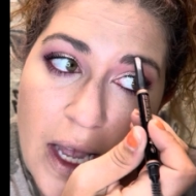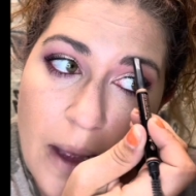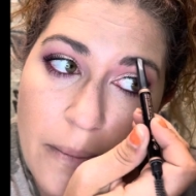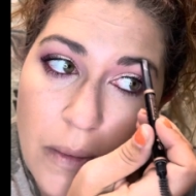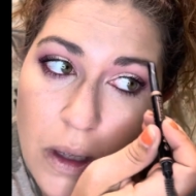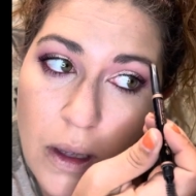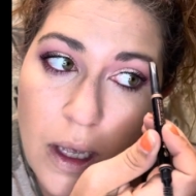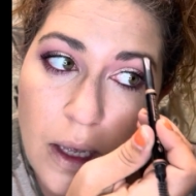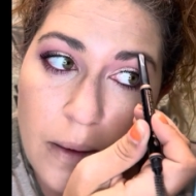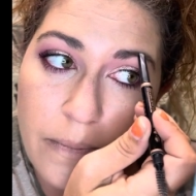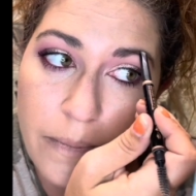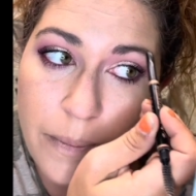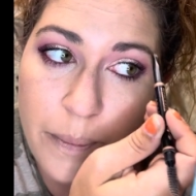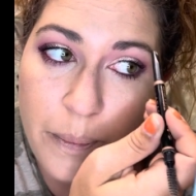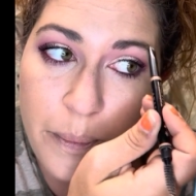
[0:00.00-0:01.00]
I'm
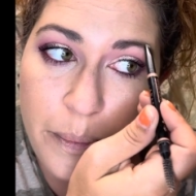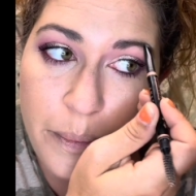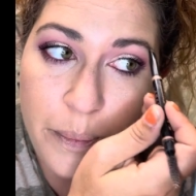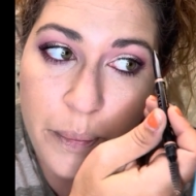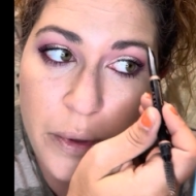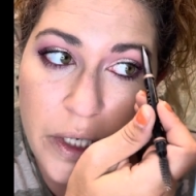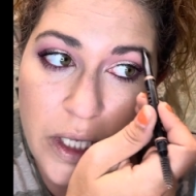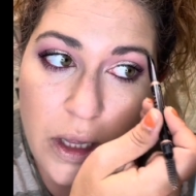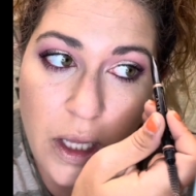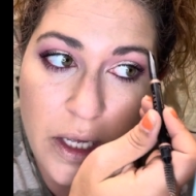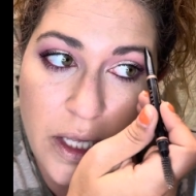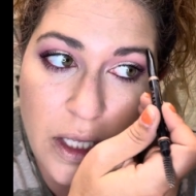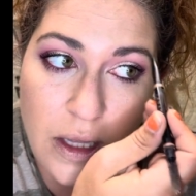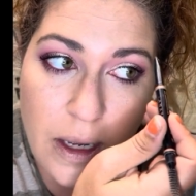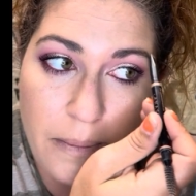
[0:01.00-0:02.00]
I'm pretty
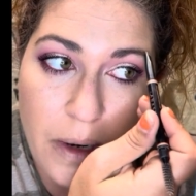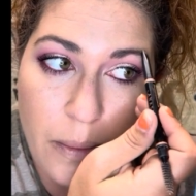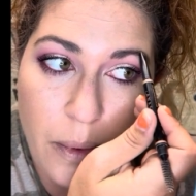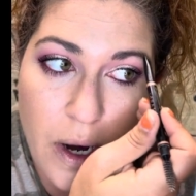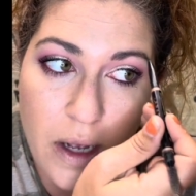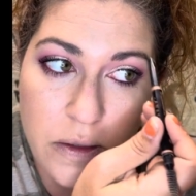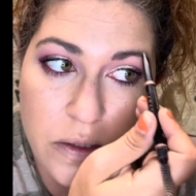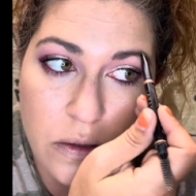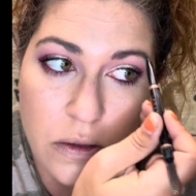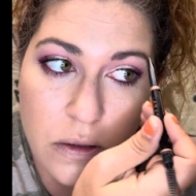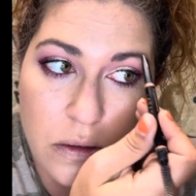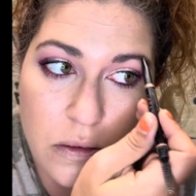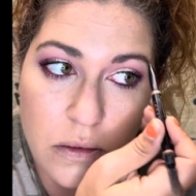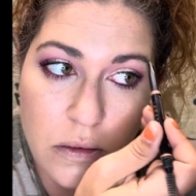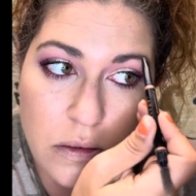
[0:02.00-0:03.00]
lucky that my brows are